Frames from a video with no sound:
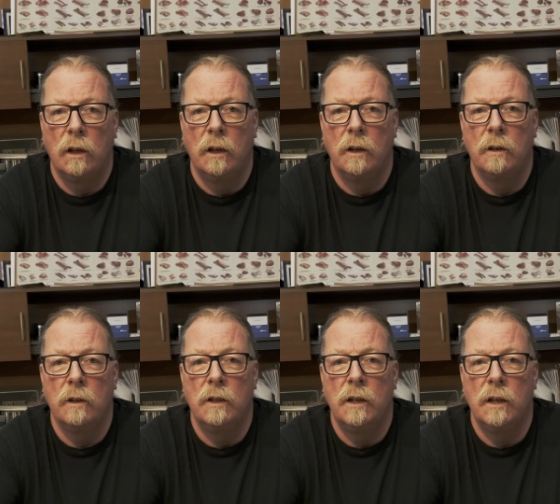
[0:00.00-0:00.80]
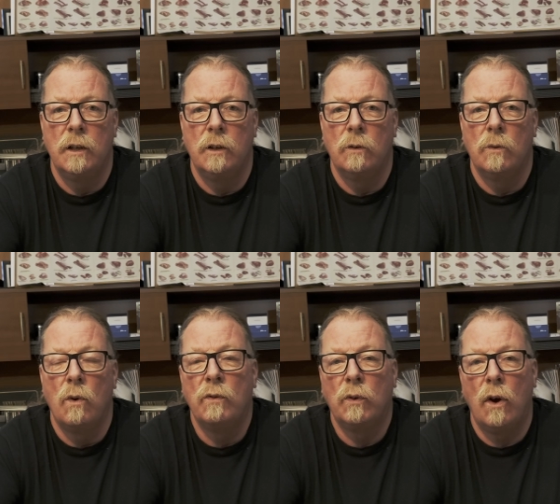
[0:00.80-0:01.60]
in the
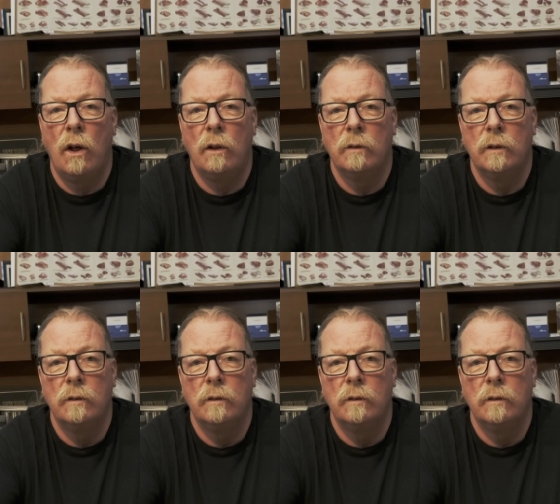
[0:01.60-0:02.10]
overall